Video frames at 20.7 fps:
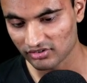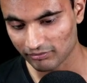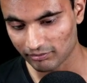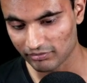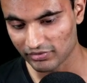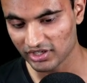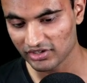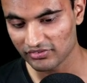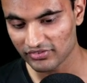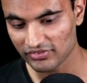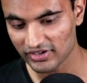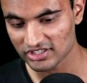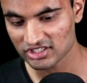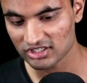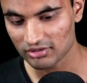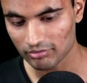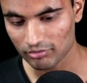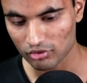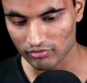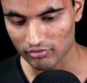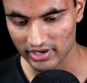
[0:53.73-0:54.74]
Prefetch the
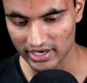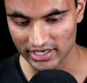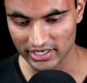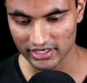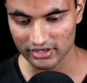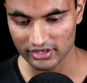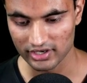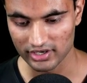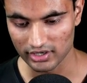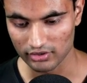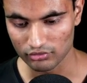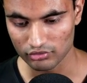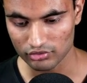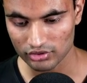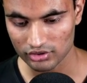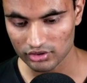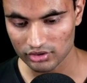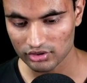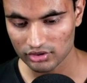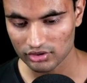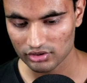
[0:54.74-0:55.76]
provided route
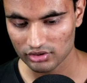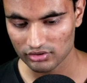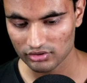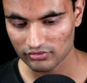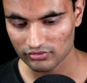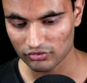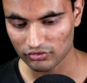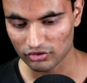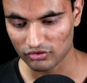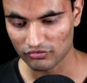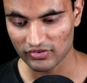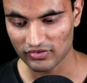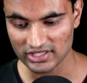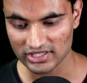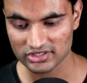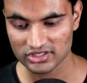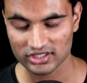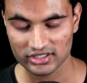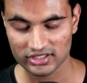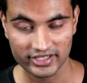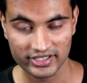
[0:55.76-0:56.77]
for
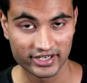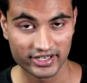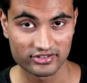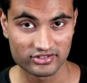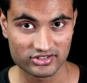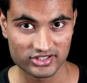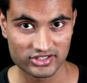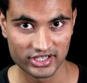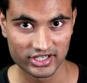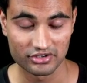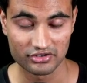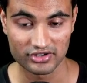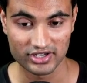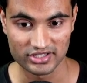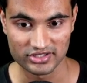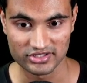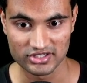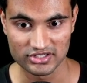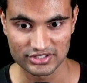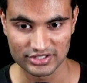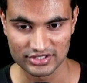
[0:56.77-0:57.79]
faster client side
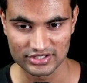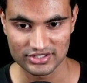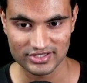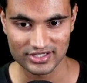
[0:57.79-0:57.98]
transitions.